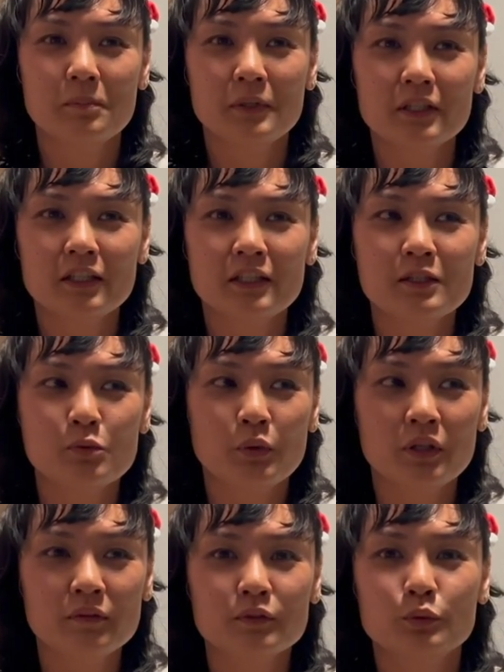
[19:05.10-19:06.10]
But it's
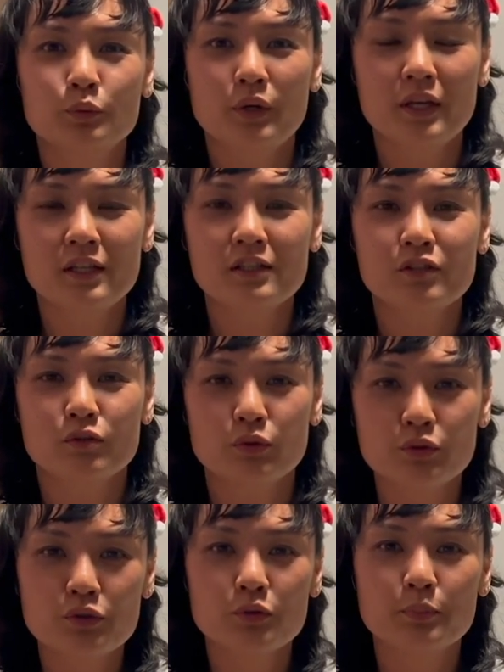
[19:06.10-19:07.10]
one of the ways to
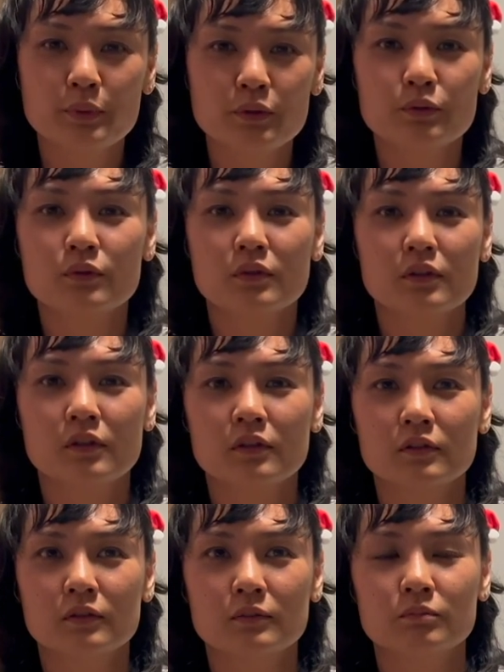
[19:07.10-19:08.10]
also build,
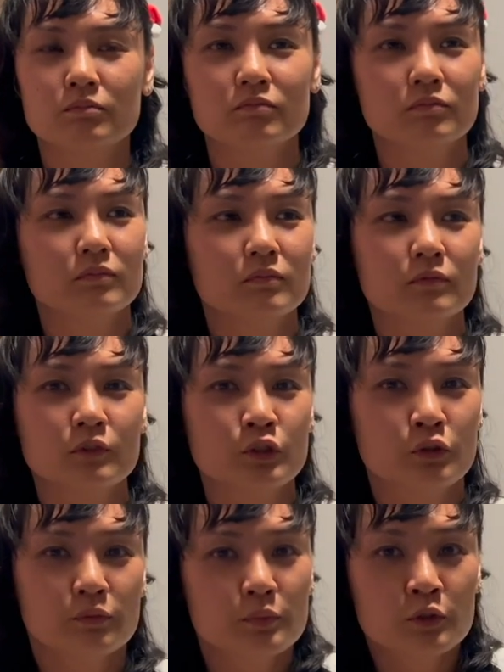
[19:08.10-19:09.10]

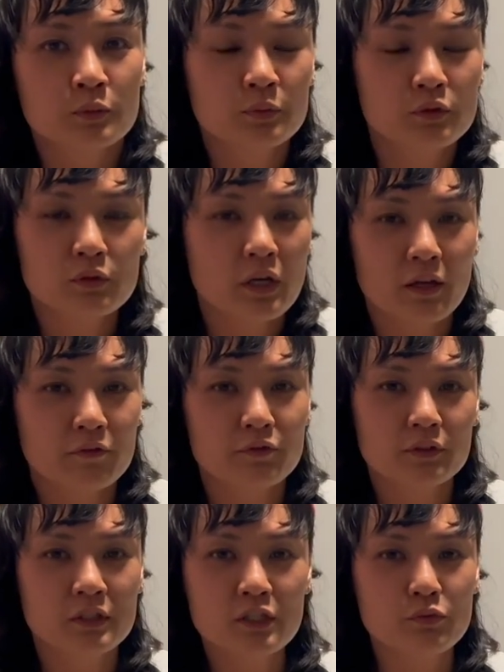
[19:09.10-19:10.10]
to have
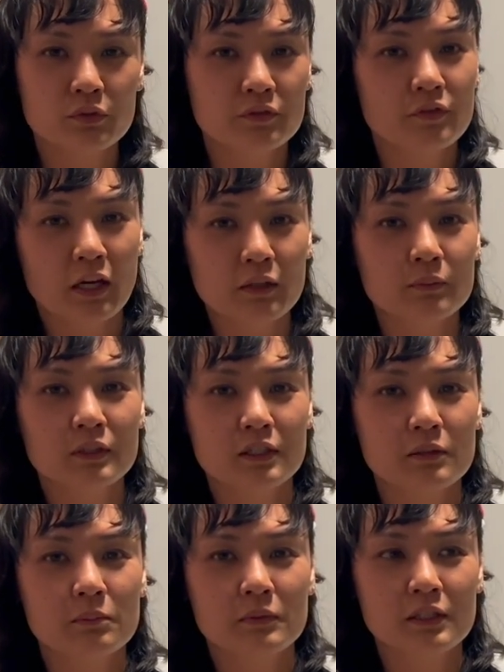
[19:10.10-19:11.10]
this refinement
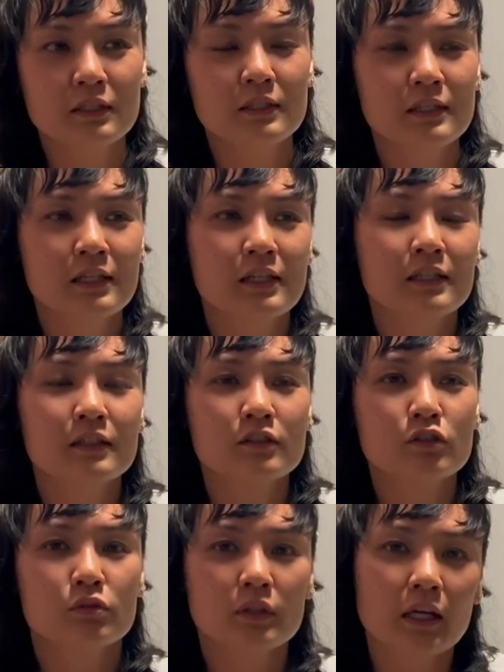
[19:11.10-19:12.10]
in me,
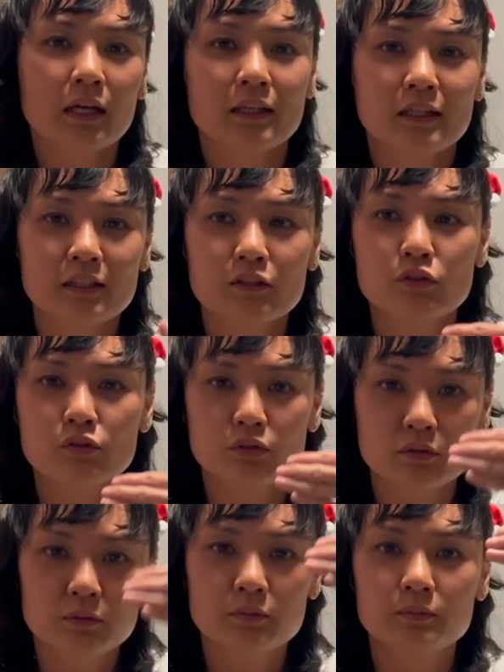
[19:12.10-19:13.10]
so that I can,
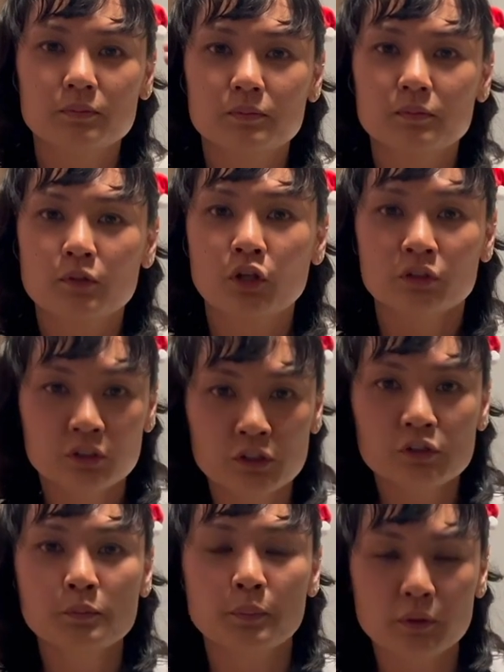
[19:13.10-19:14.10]

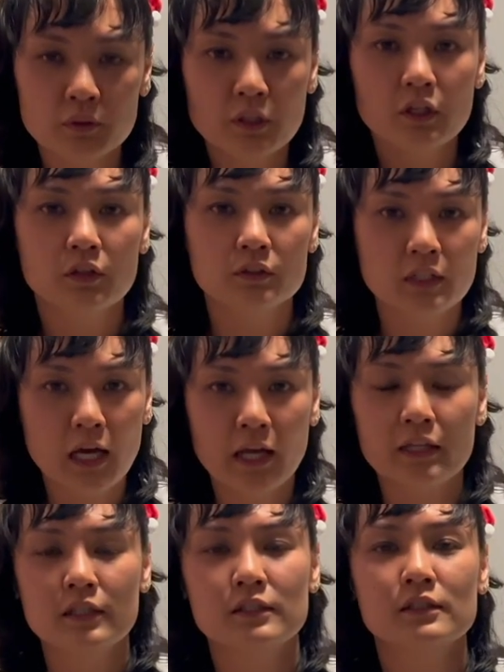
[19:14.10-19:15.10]
continue building on the
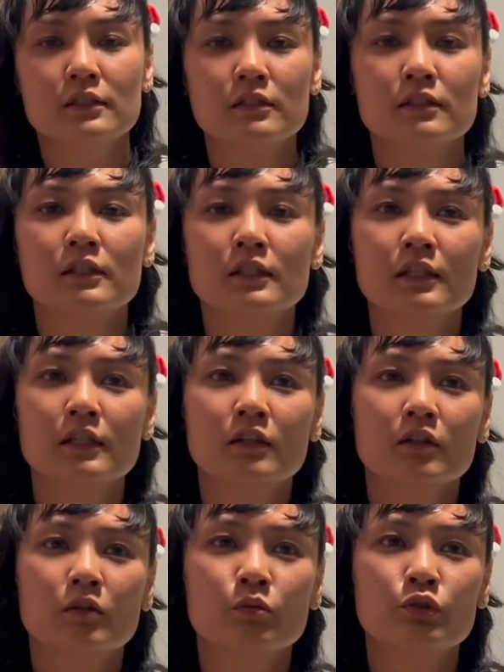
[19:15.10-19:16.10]
ideas,
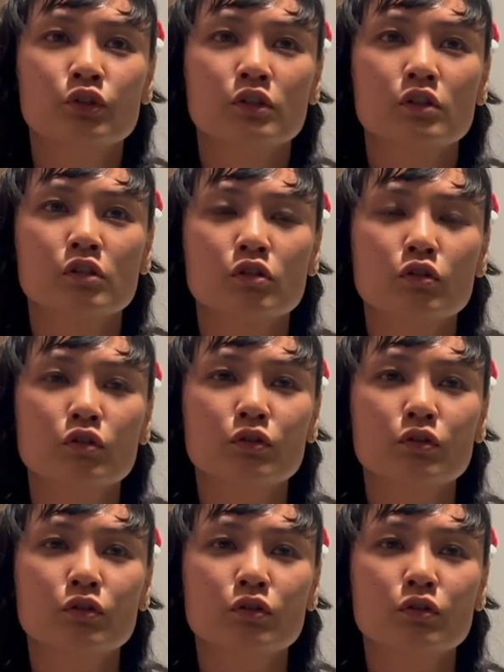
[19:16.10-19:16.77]
which is